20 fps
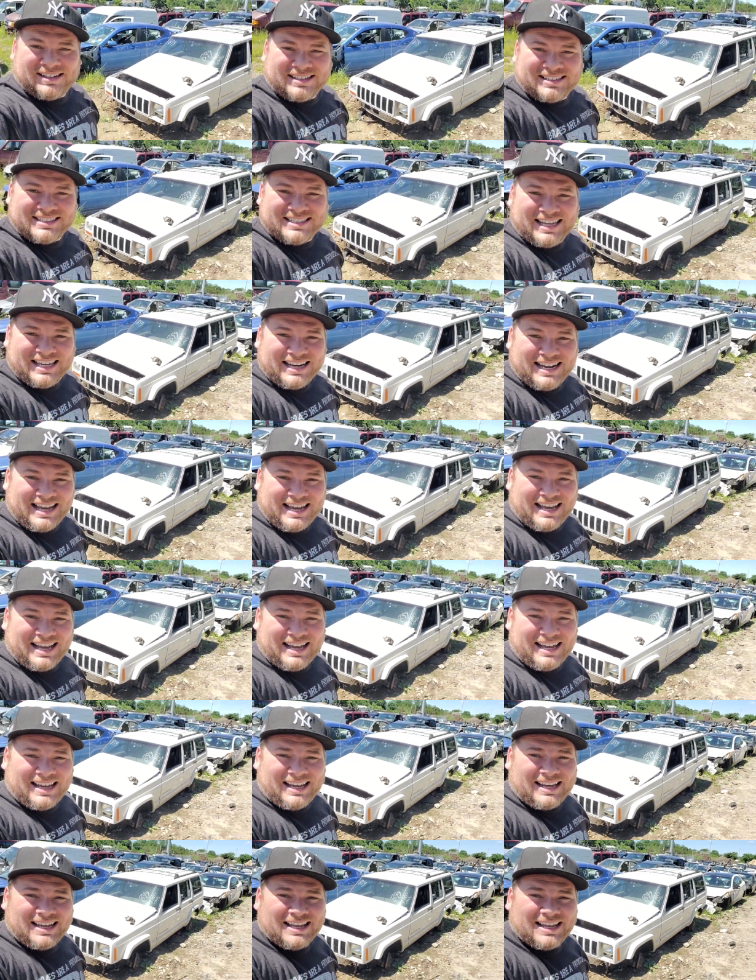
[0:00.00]

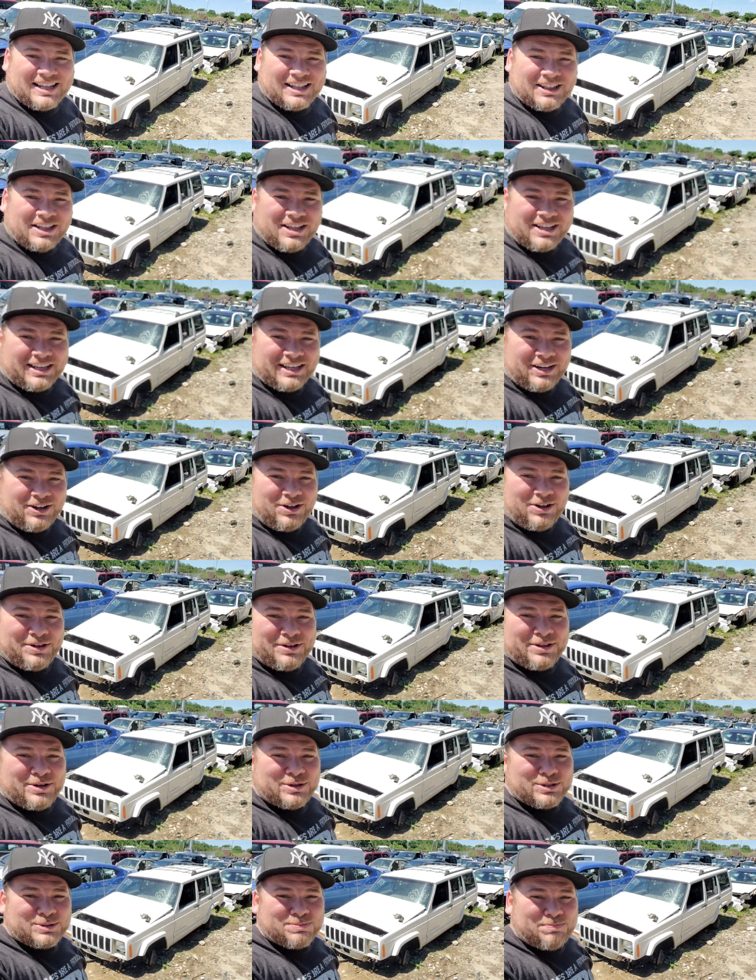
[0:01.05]
Ta-da! Look at all
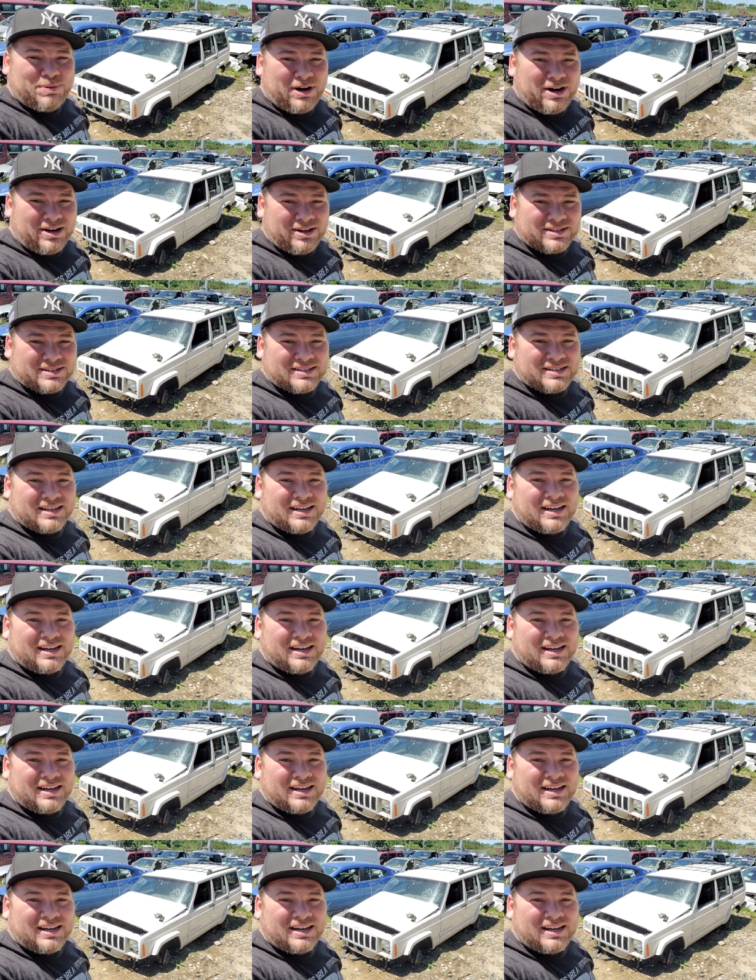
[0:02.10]
those parts.